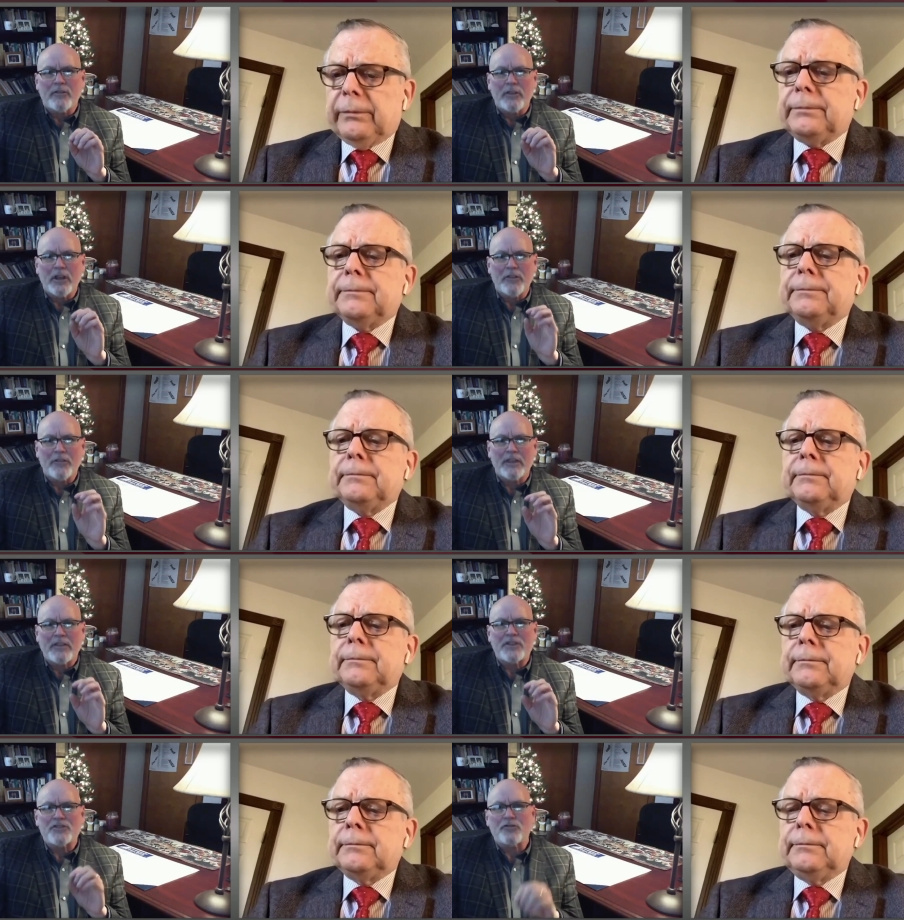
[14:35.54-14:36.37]
Speaker 1: the other
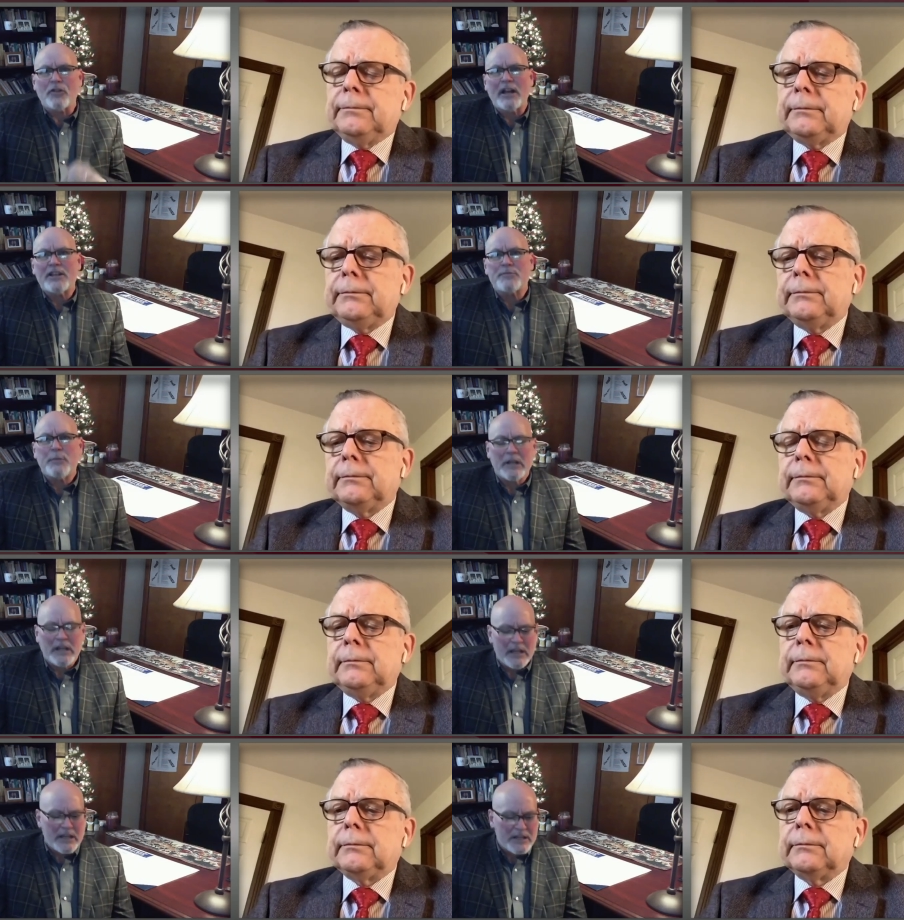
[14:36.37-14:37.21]
thing that strikes me
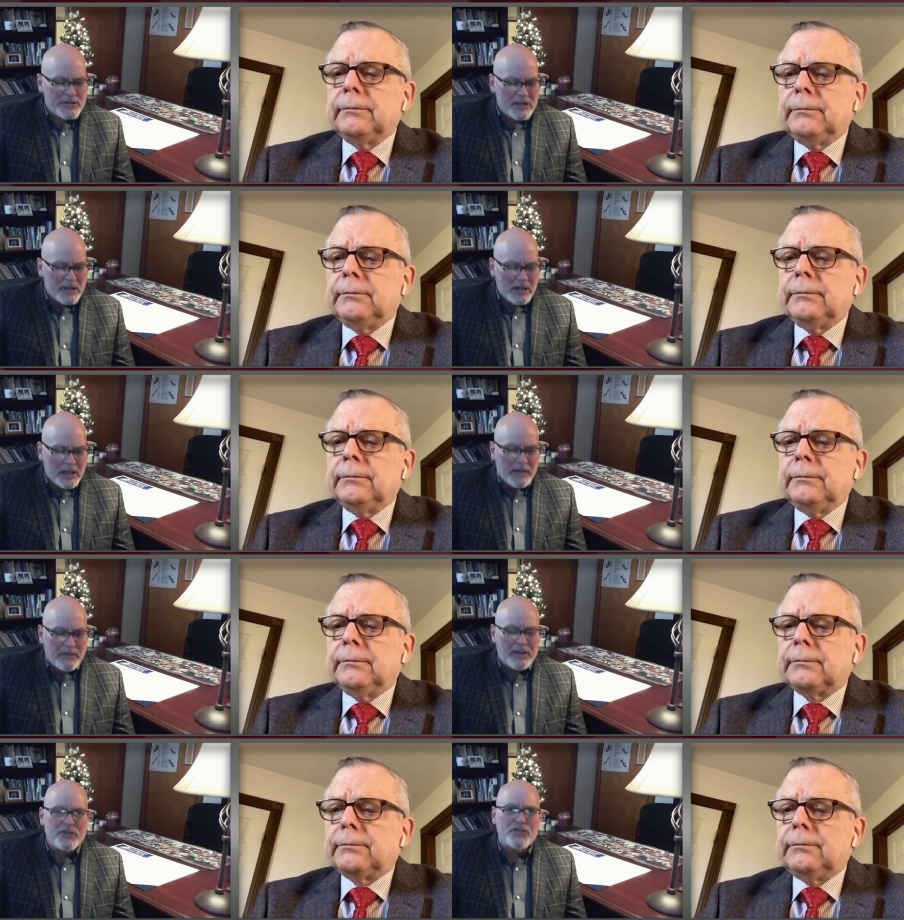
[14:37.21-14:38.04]
is
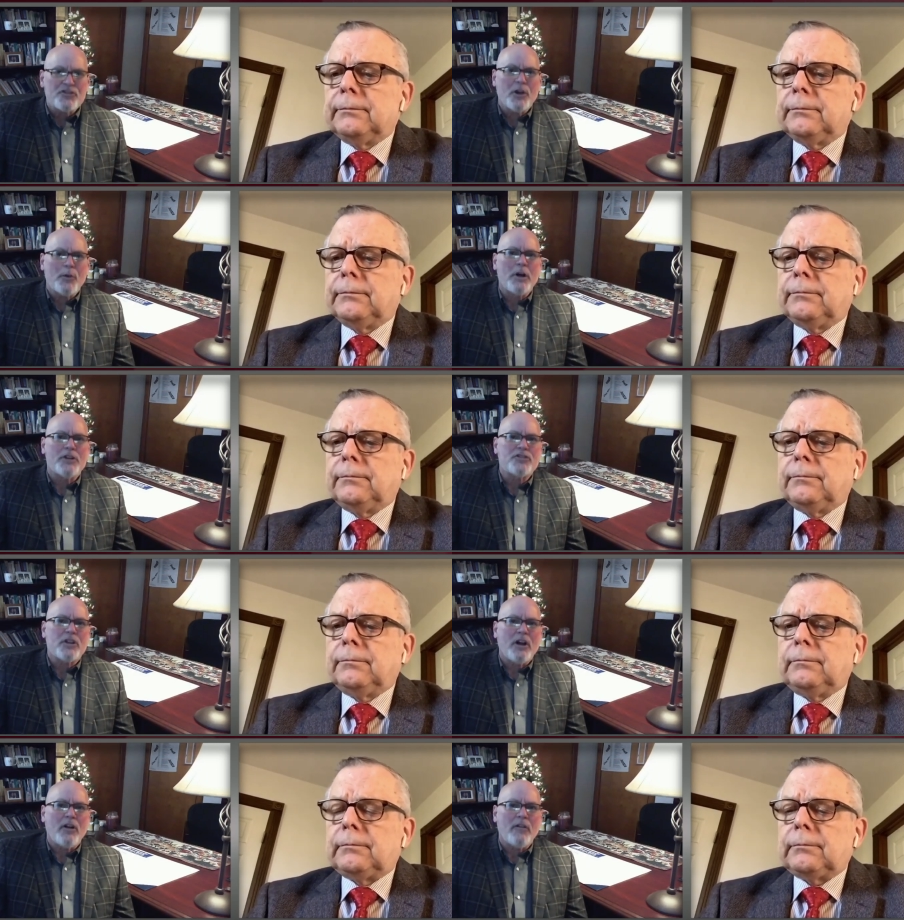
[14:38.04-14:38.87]
that so
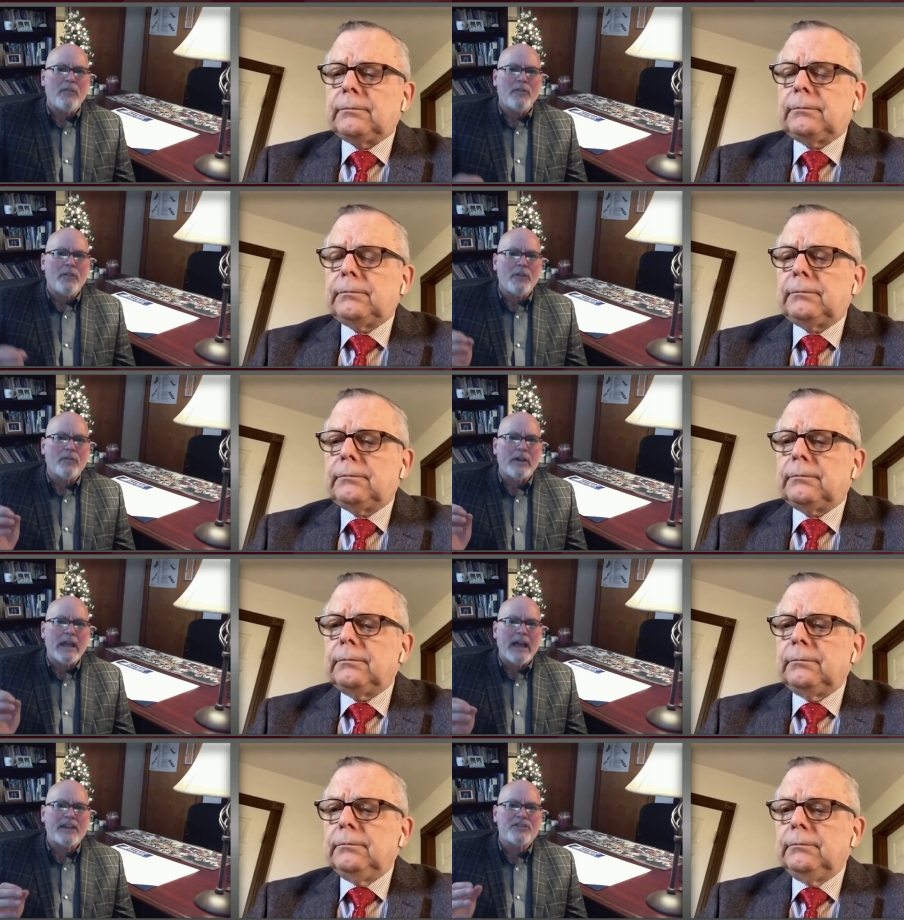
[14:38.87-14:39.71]
much of the
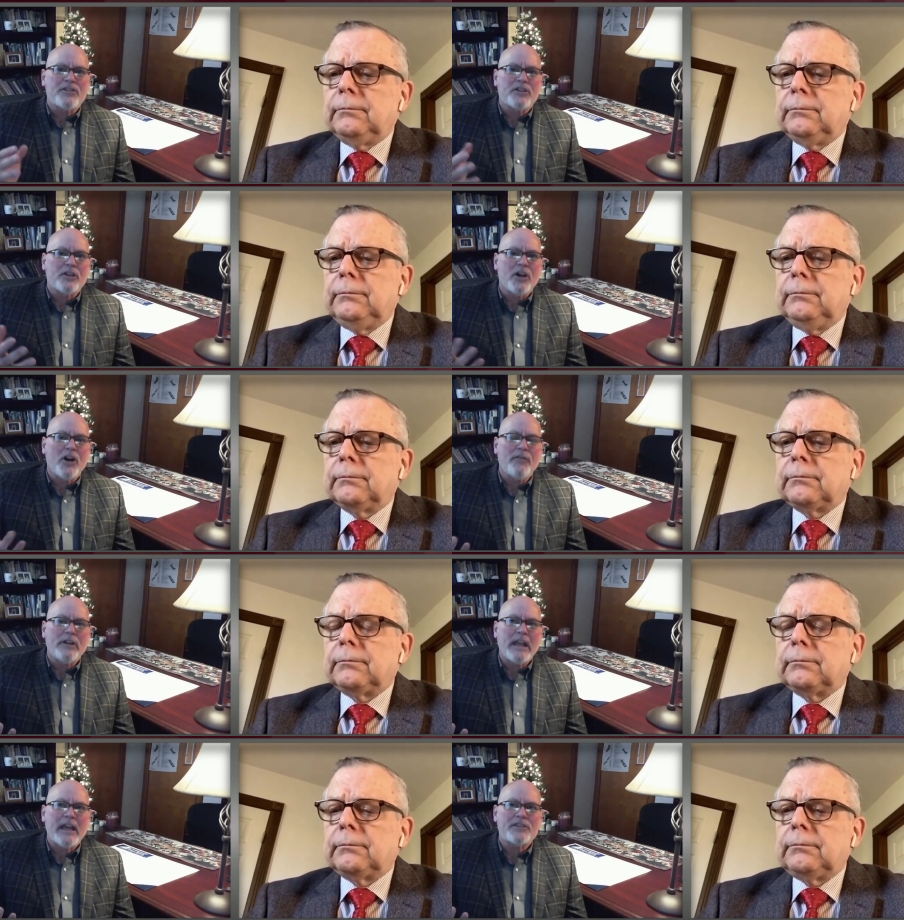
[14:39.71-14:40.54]
reaction to
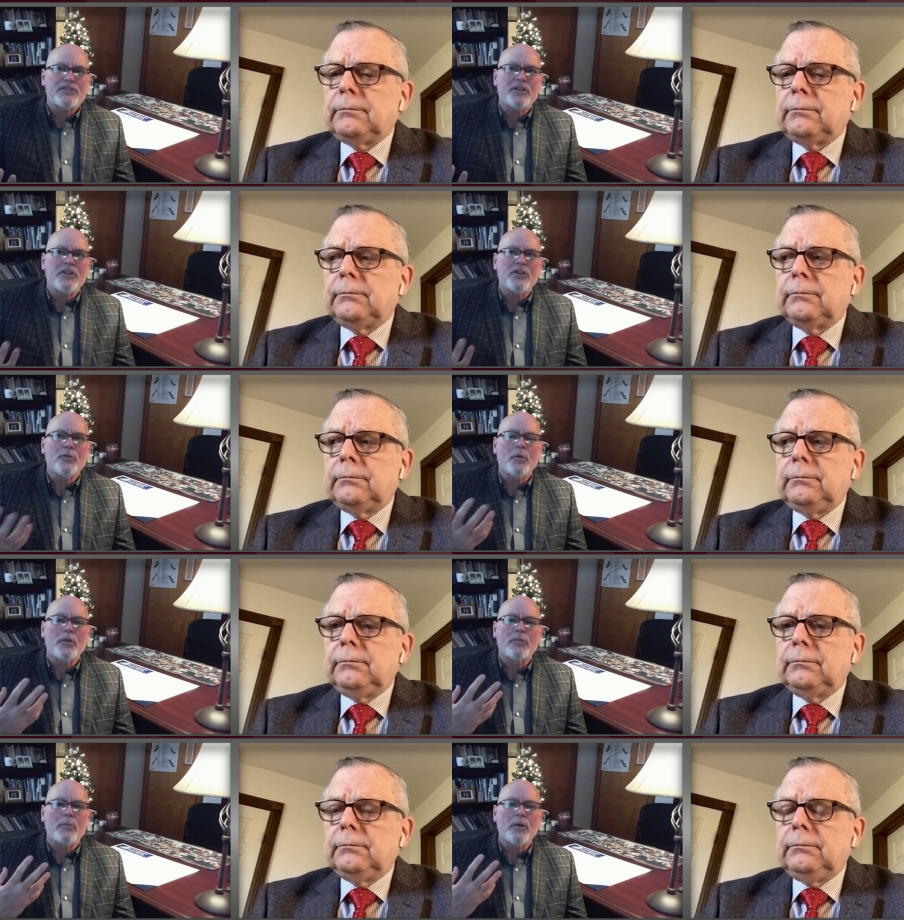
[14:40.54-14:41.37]
COVID has to do
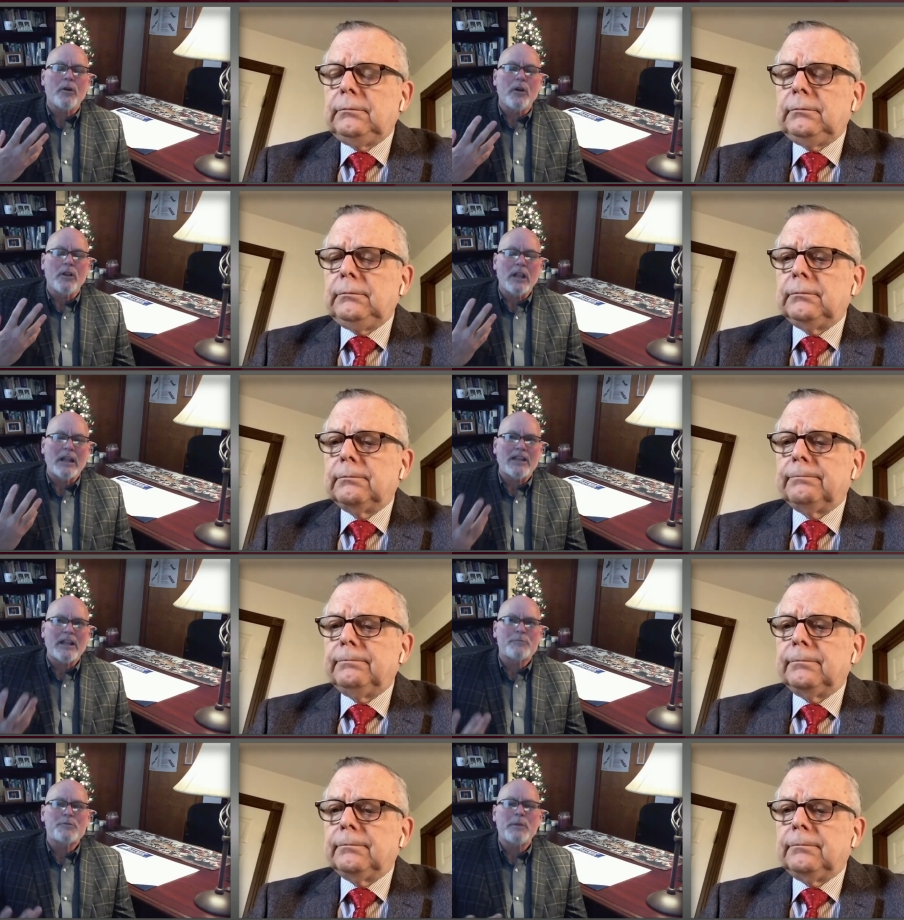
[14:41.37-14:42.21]
with a lot
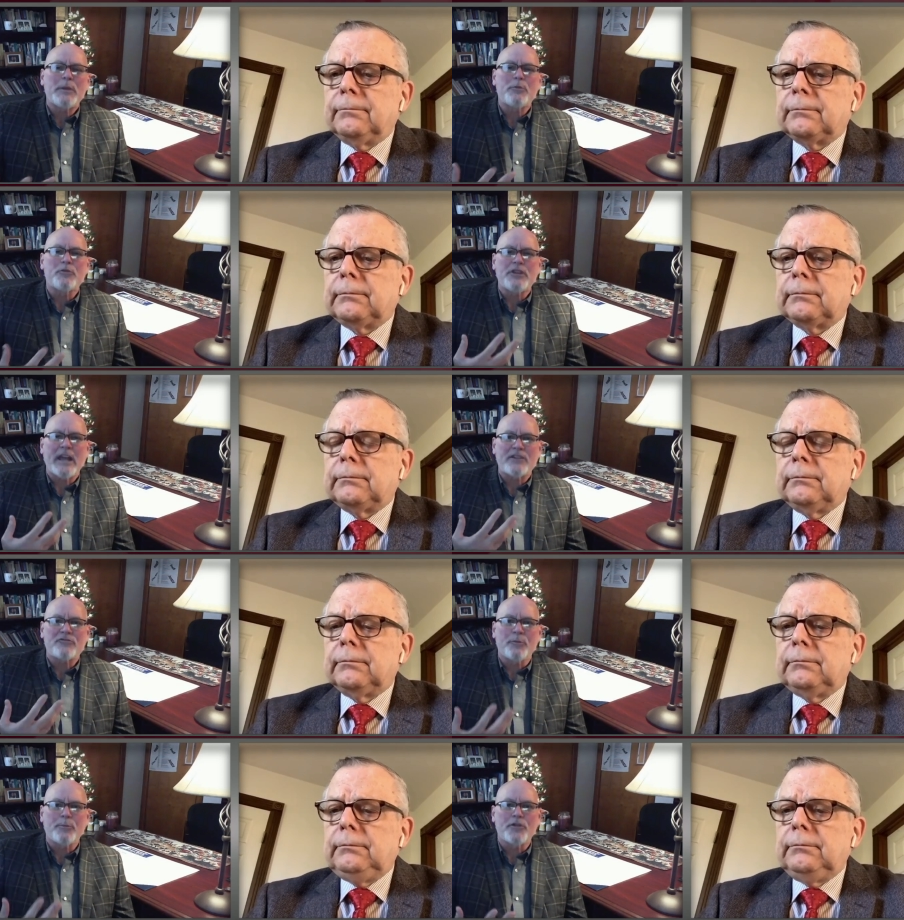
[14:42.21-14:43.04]
of times people's
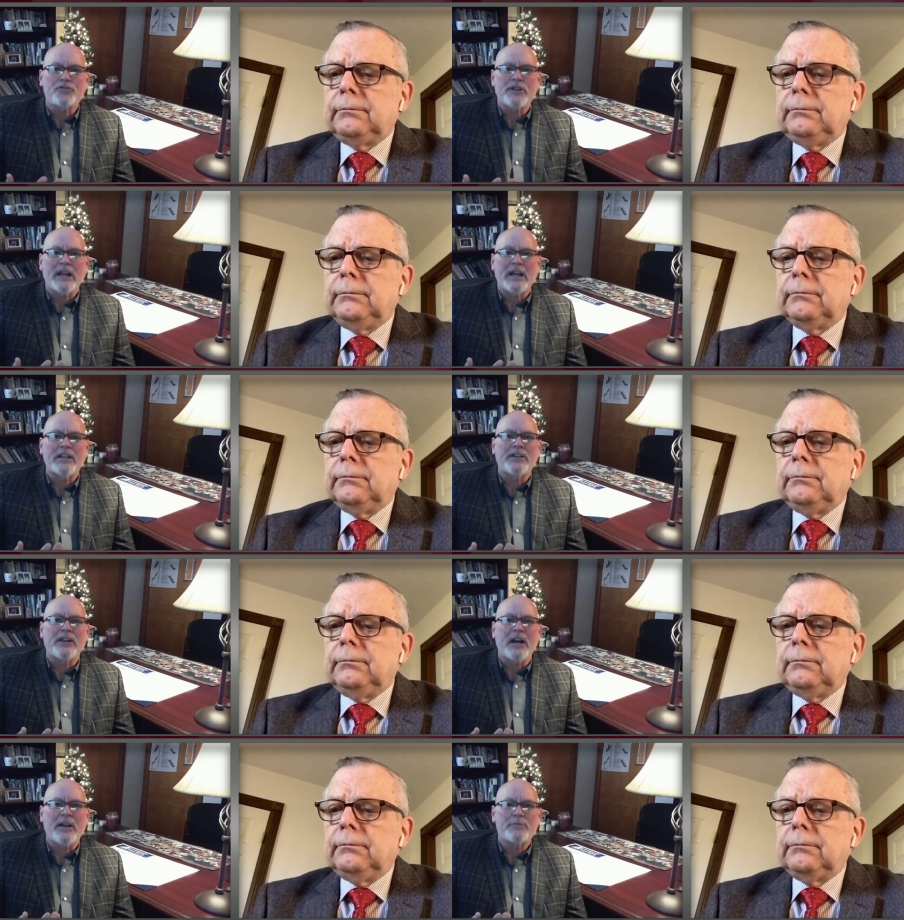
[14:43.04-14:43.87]
natural personality
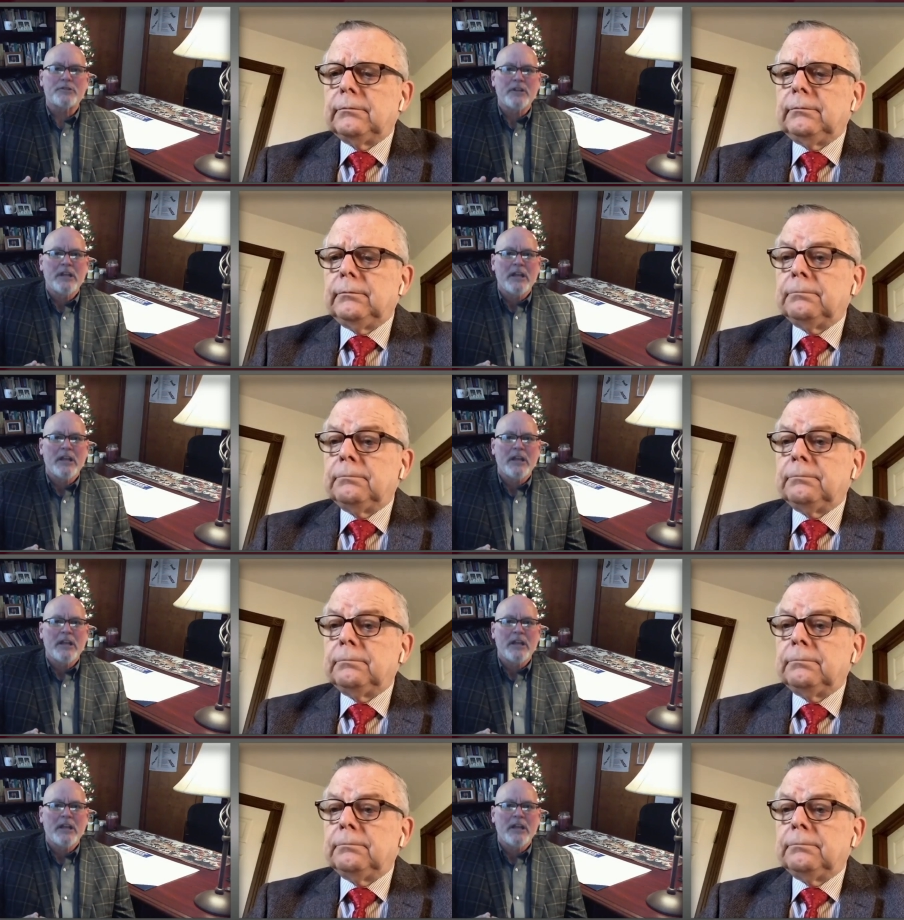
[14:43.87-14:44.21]
types.